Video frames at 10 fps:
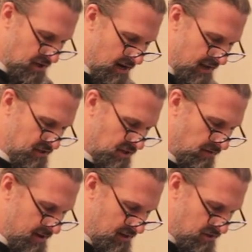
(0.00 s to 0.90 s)
God has
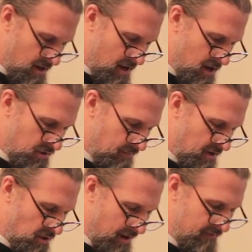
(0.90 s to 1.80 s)
created to be
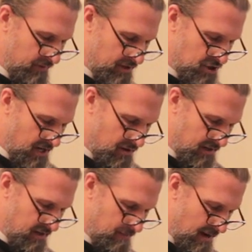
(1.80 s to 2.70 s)
gratefully shared
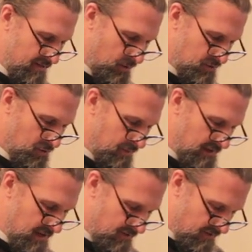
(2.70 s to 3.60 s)
in by those who
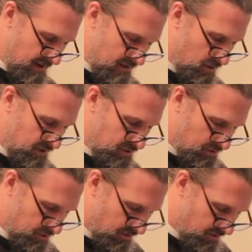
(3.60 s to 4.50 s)
believe and know the
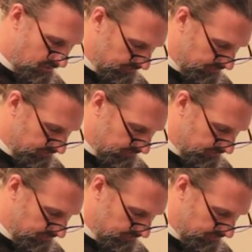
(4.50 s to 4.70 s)
truth."